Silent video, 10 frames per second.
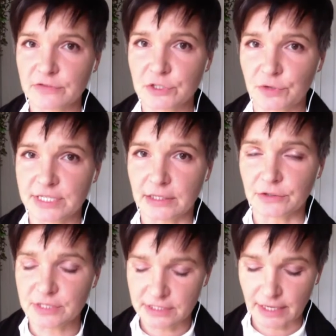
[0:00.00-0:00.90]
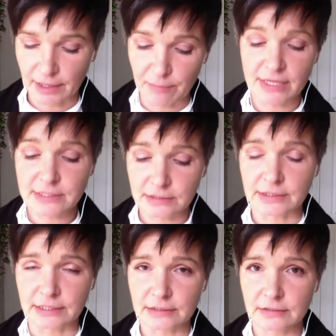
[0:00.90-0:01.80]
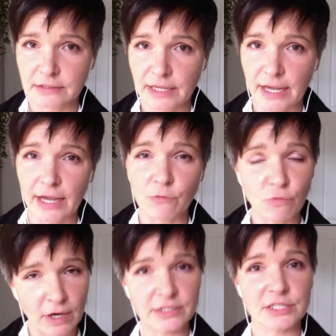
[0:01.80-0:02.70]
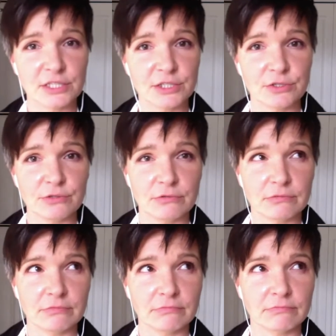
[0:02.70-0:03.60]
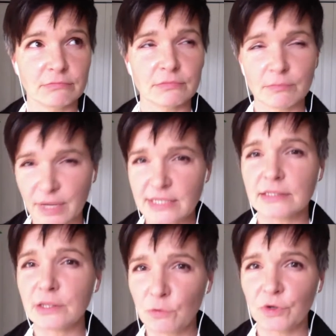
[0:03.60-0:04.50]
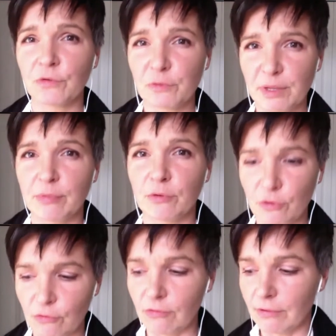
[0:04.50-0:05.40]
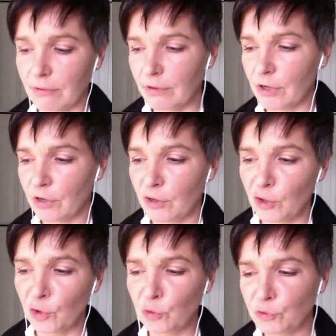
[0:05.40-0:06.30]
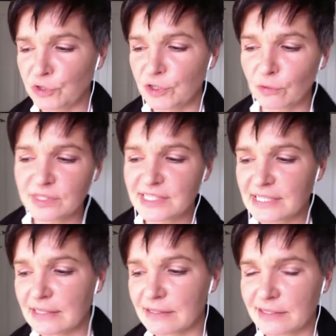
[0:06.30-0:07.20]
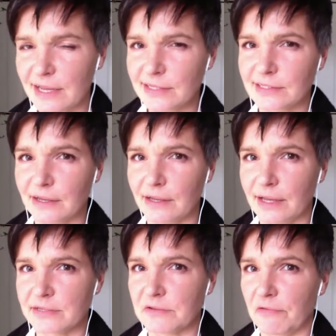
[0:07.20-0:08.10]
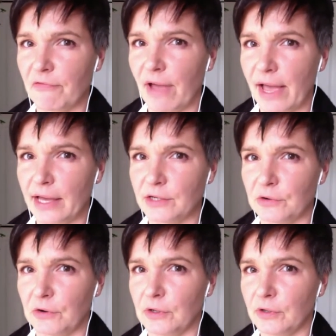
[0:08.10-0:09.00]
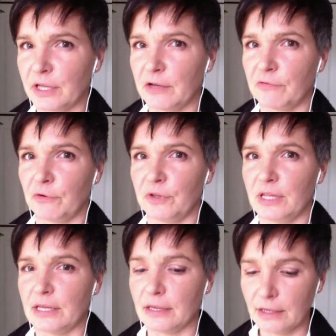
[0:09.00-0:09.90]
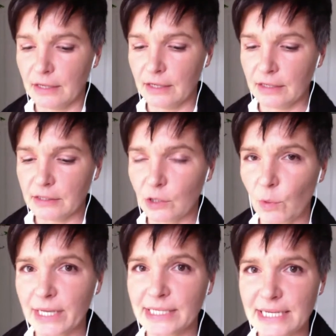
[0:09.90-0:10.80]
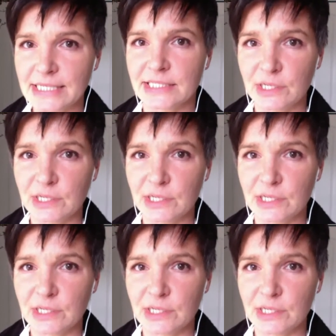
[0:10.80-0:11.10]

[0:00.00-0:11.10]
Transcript: for the the quick and easy rapid button. These are people who are passionate about having and taking themselves to the next level without all this